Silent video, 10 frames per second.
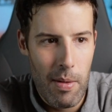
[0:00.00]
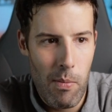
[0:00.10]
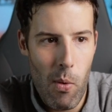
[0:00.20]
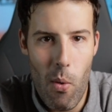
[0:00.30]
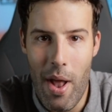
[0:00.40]

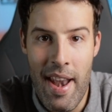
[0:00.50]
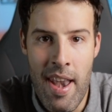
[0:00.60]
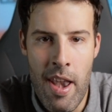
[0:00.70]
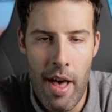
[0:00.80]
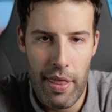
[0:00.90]
Well,
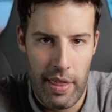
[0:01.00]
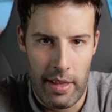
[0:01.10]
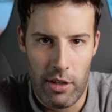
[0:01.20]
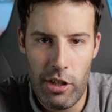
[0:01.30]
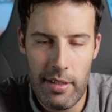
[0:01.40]

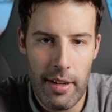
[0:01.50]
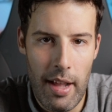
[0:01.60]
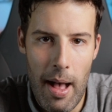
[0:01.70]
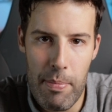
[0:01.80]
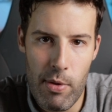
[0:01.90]
nothing. She's
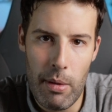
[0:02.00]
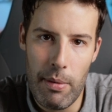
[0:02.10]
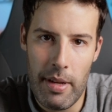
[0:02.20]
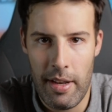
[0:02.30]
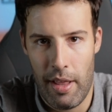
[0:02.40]
done
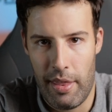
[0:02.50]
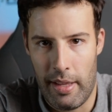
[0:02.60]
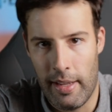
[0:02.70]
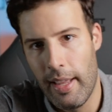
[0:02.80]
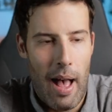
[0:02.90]
absolutely
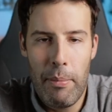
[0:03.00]
nothing.